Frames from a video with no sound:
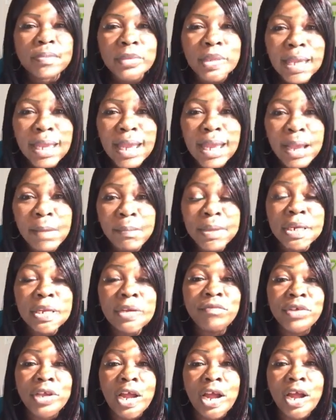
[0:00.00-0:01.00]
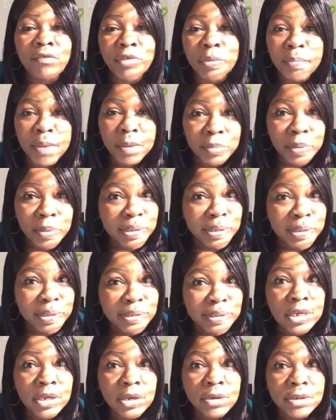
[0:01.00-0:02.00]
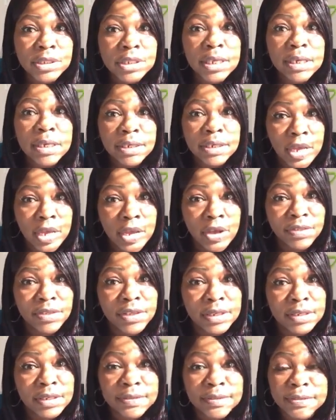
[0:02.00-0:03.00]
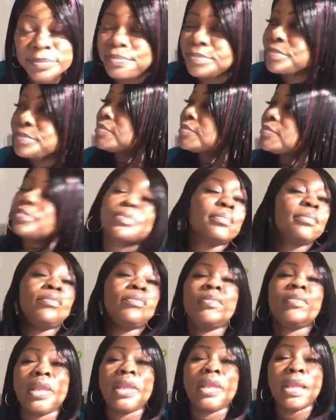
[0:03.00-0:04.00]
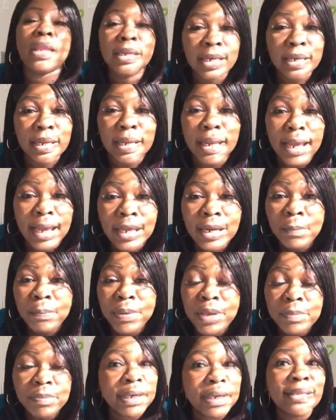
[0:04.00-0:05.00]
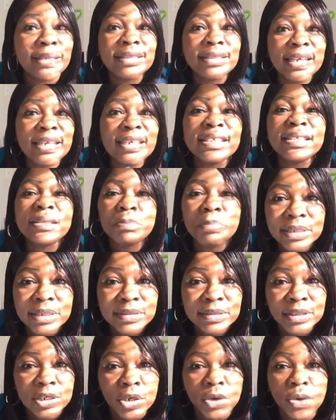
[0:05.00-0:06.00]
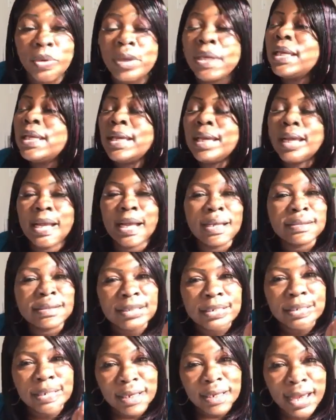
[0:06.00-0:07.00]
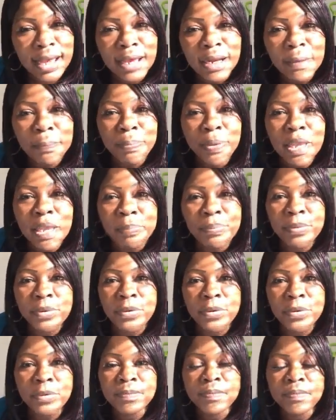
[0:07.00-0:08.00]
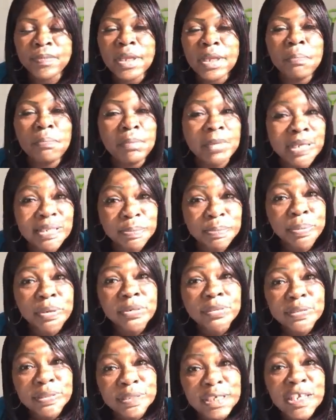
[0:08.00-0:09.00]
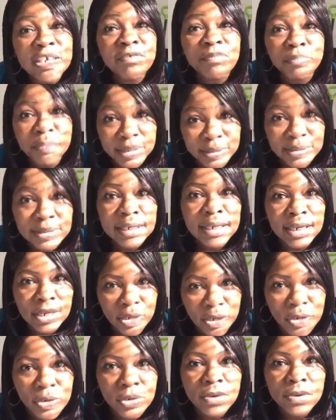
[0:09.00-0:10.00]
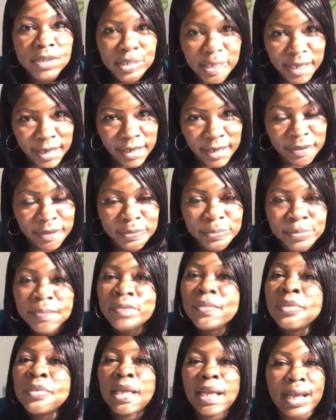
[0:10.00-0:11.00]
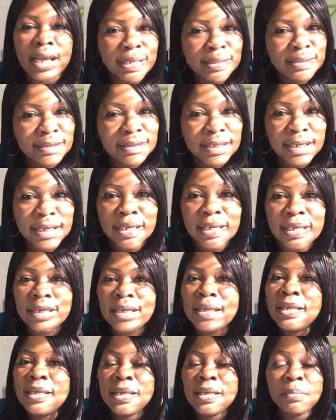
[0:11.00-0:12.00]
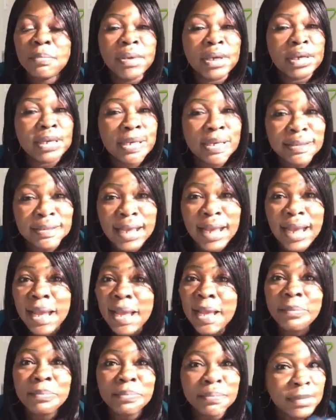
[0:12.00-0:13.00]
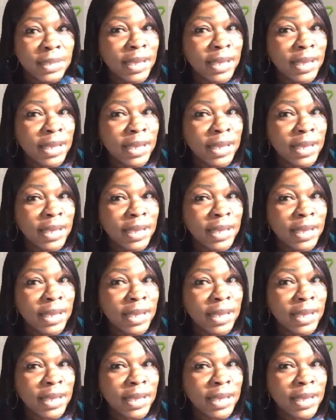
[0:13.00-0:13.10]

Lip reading: How many of y'all remember Miss Nicole telling y'all this? That a lot of people, I said this months ago, I said a lot of people misperceive Miss Nicole Tyler. I said, because I